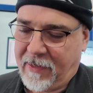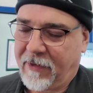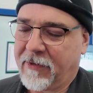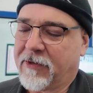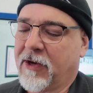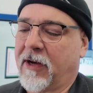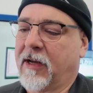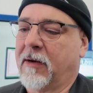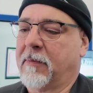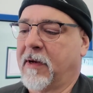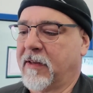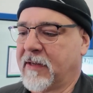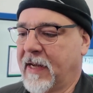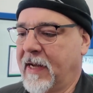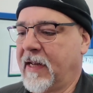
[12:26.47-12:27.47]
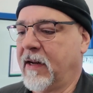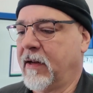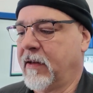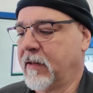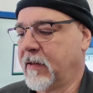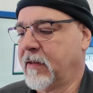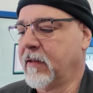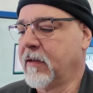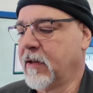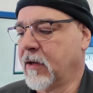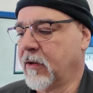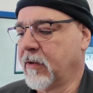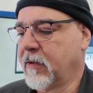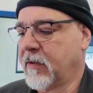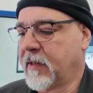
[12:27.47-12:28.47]
Yeah, they're talking about tying
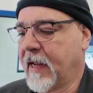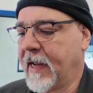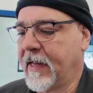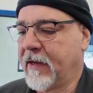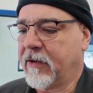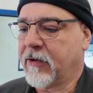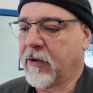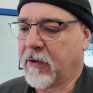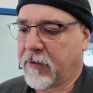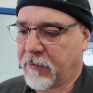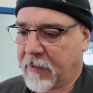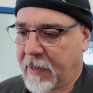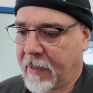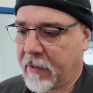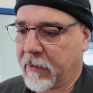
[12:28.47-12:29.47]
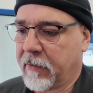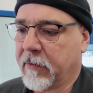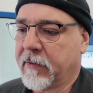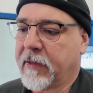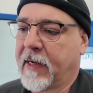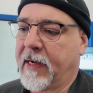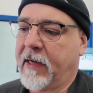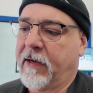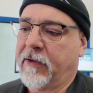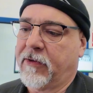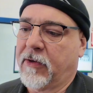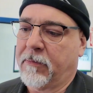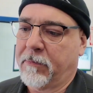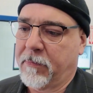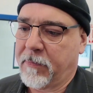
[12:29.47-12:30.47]
it to the throttle, tying it
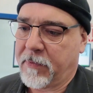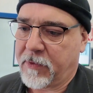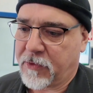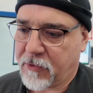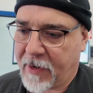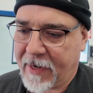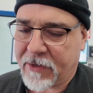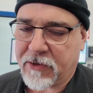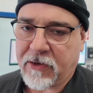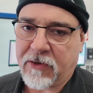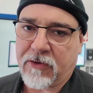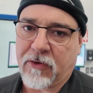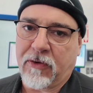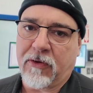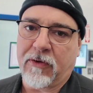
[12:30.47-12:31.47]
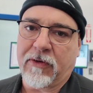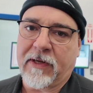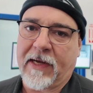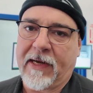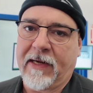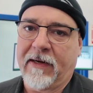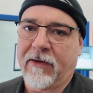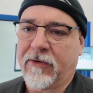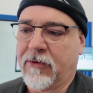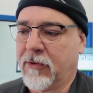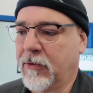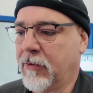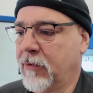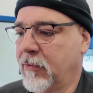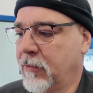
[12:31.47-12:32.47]
to traction control, tying it
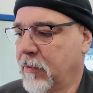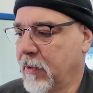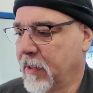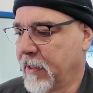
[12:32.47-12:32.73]
to